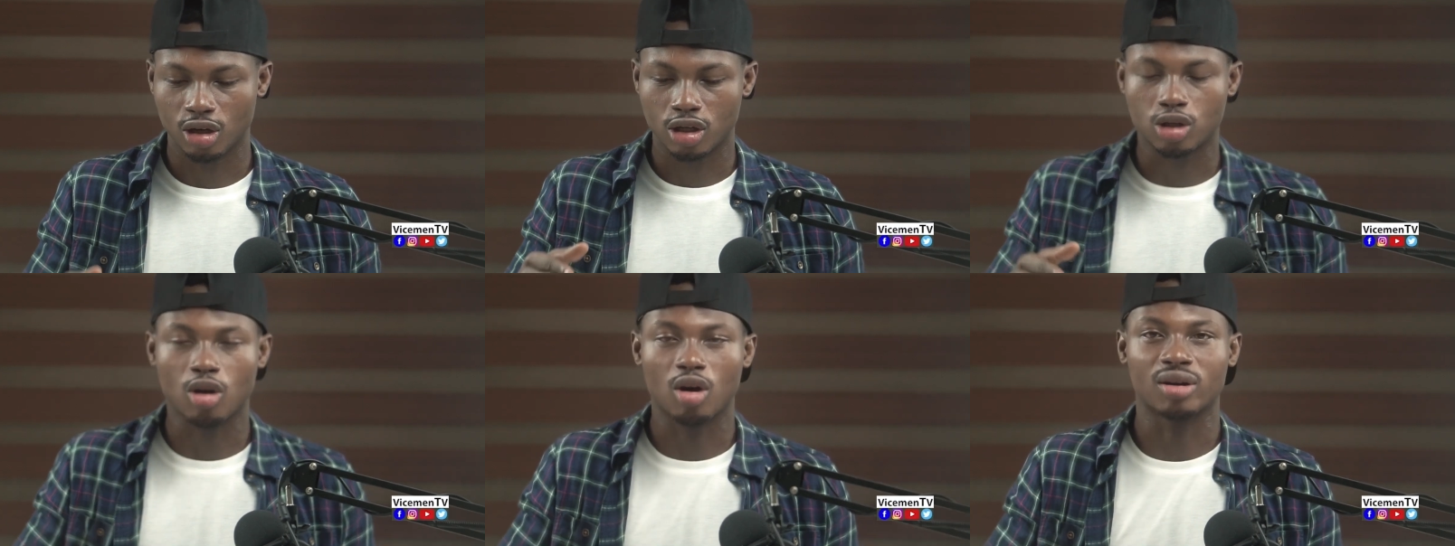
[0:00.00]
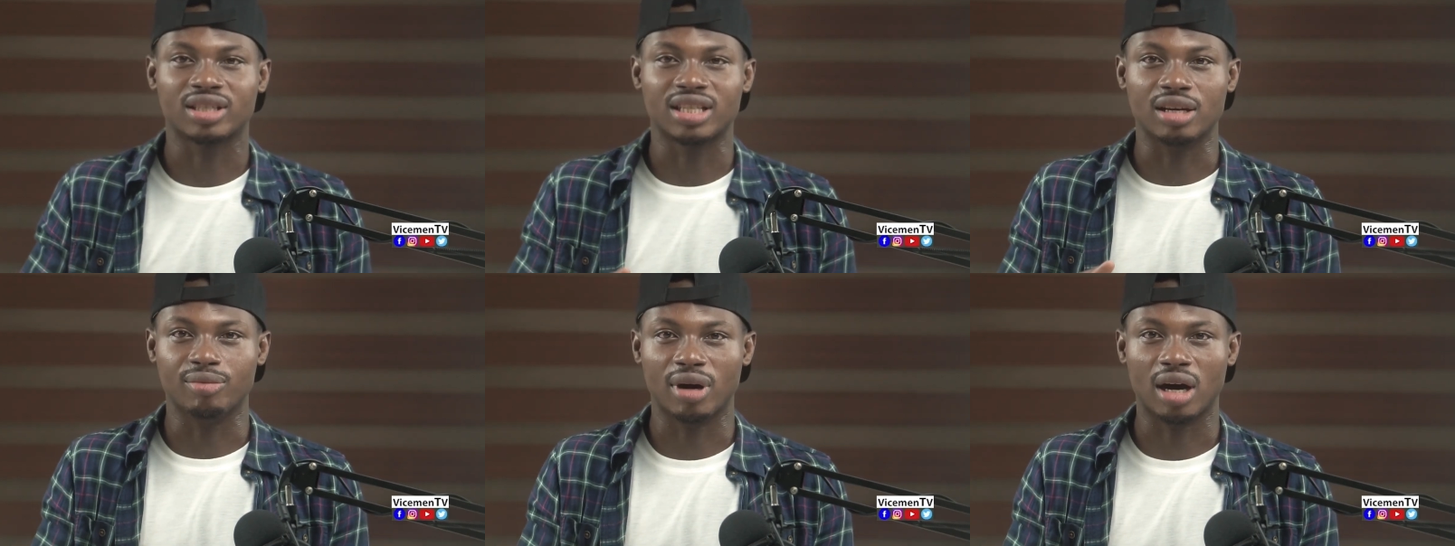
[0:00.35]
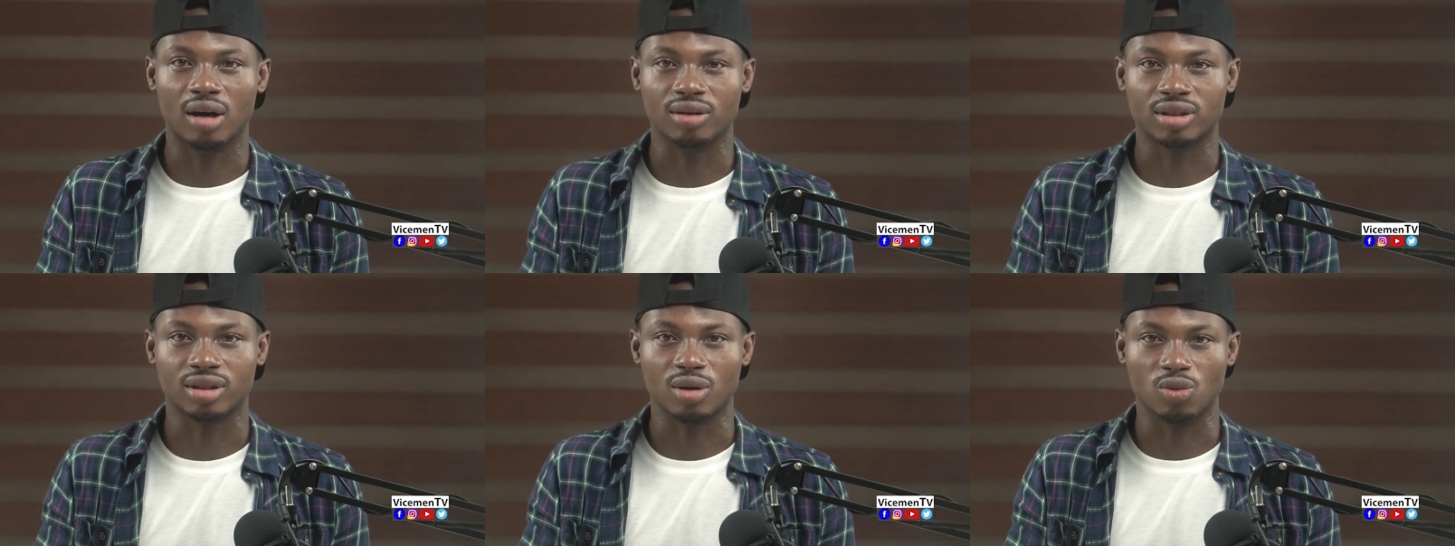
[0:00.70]
talked
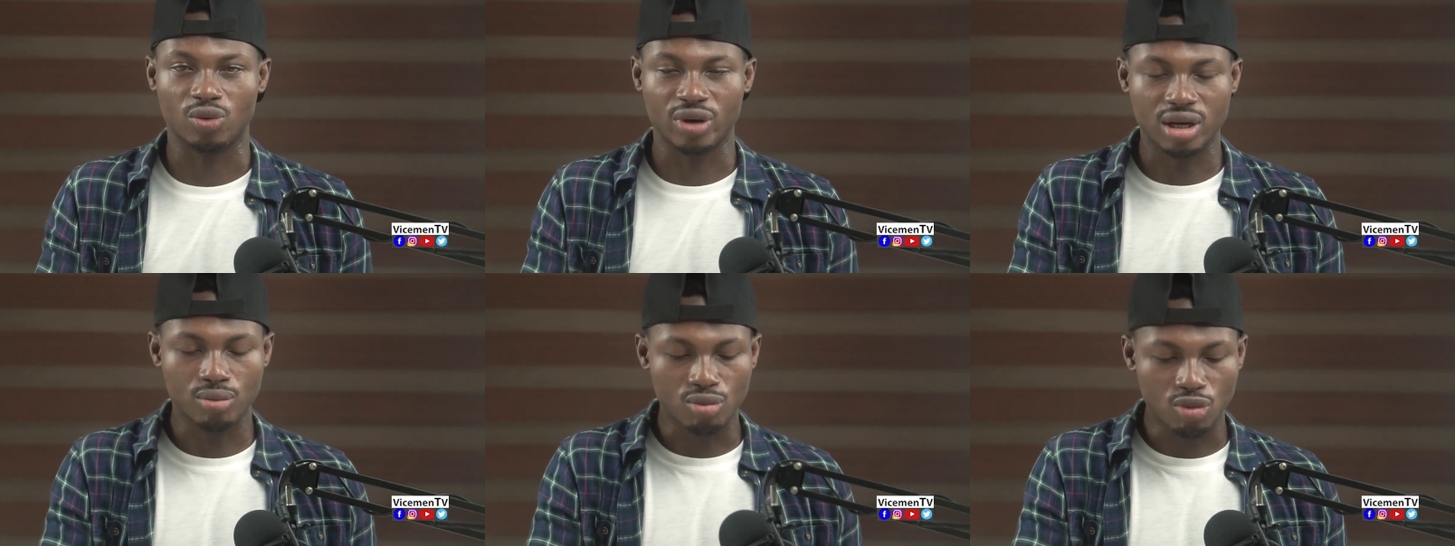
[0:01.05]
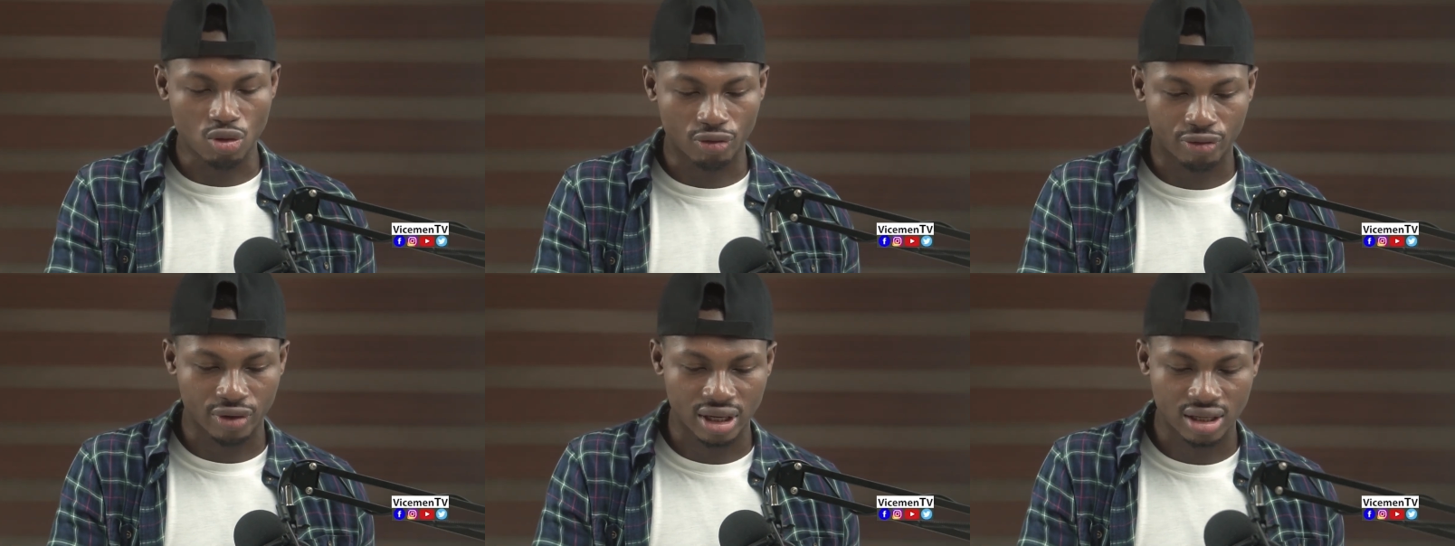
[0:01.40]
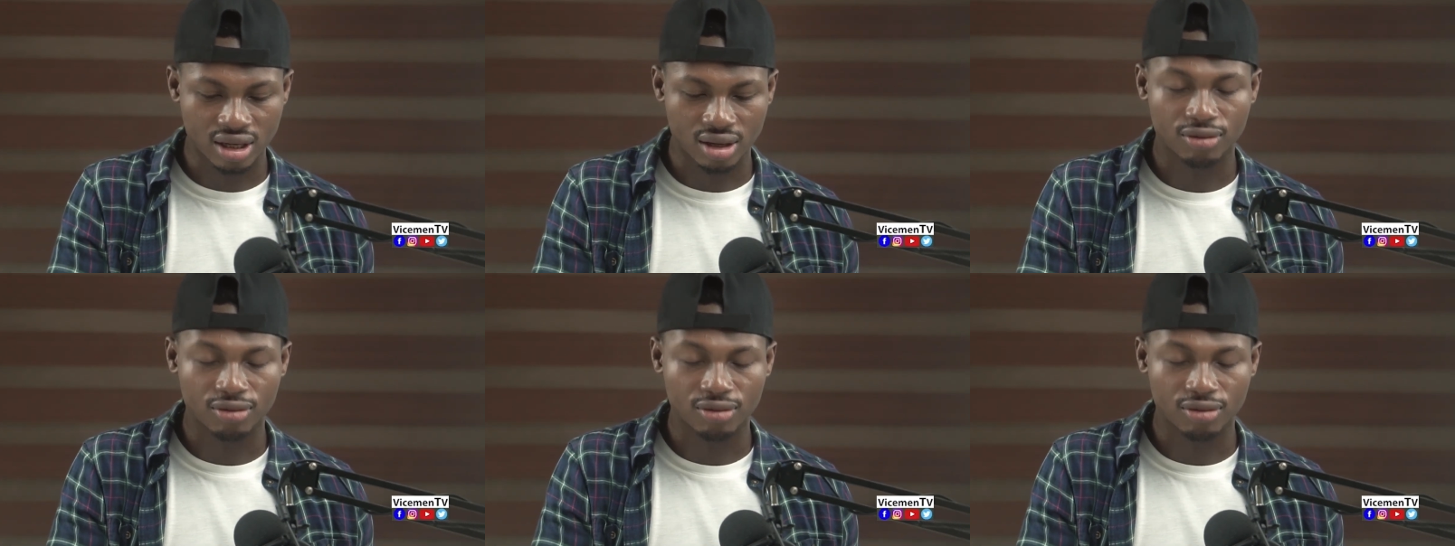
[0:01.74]
about we moving